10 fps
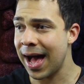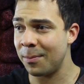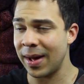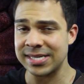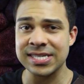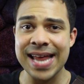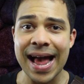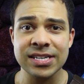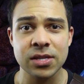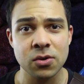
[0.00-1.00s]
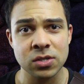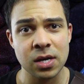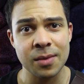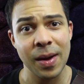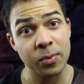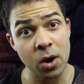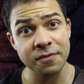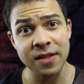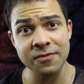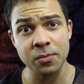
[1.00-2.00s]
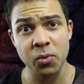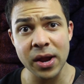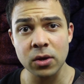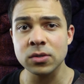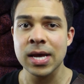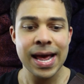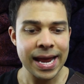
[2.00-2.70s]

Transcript: I bought stacks of those pepperoni flavored Pringles.